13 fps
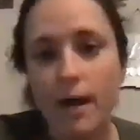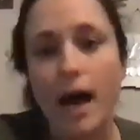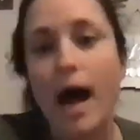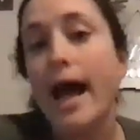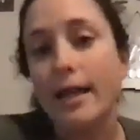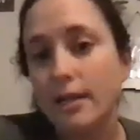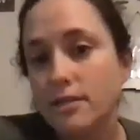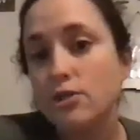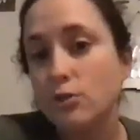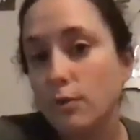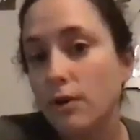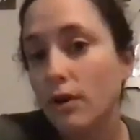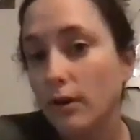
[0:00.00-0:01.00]
I listened
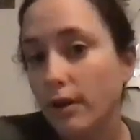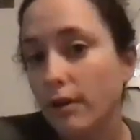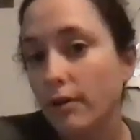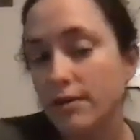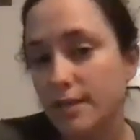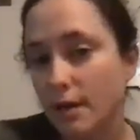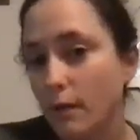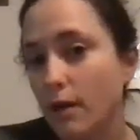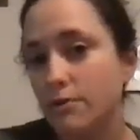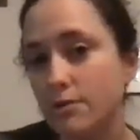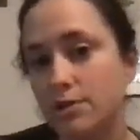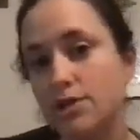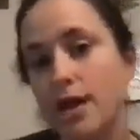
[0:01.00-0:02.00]
to it earlier in the day while I was
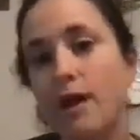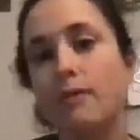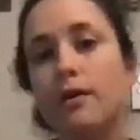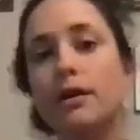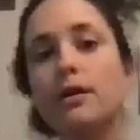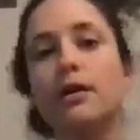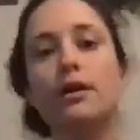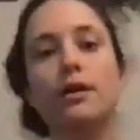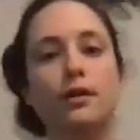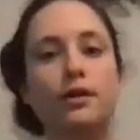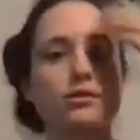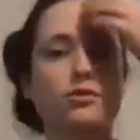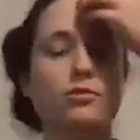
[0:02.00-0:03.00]
in the shower.
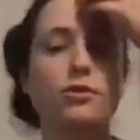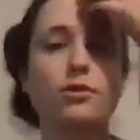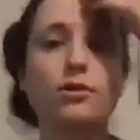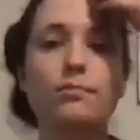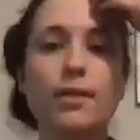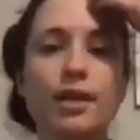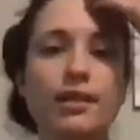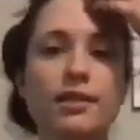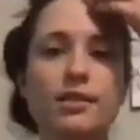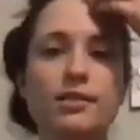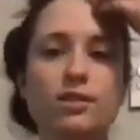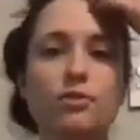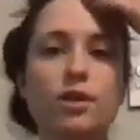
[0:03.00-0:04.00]
So there are many
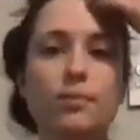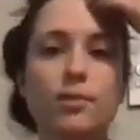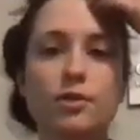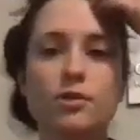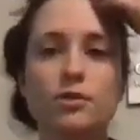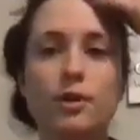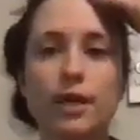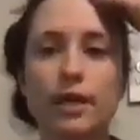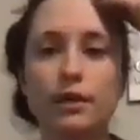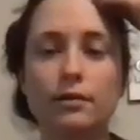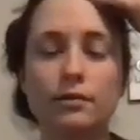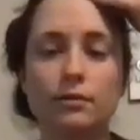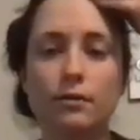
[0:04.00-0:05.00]
things that you can be
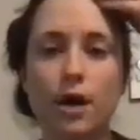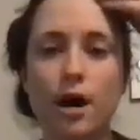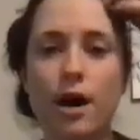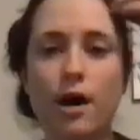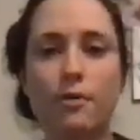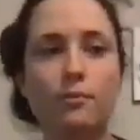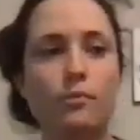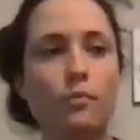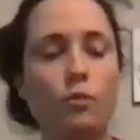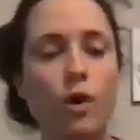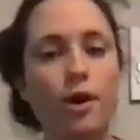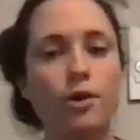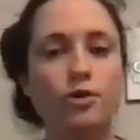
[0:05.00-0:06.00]
doing
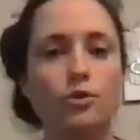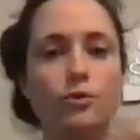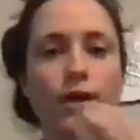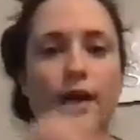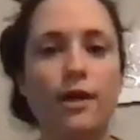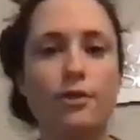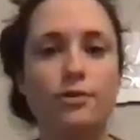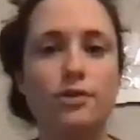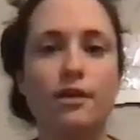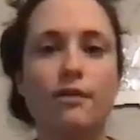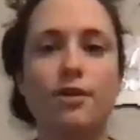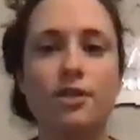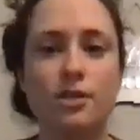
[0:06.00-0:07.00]
while you're doing other
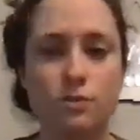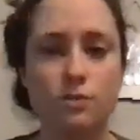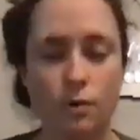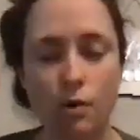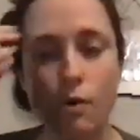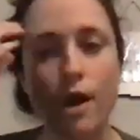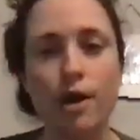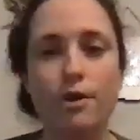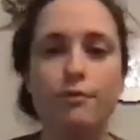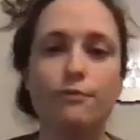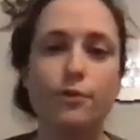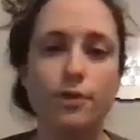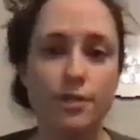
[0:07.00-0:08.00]
stuff that doesn't require your
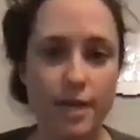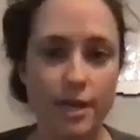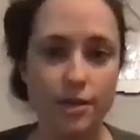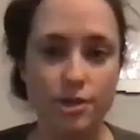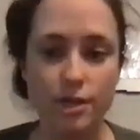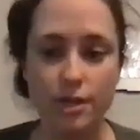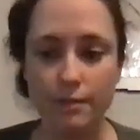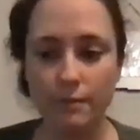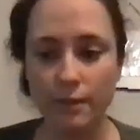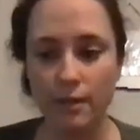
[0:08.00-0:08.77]
full attention.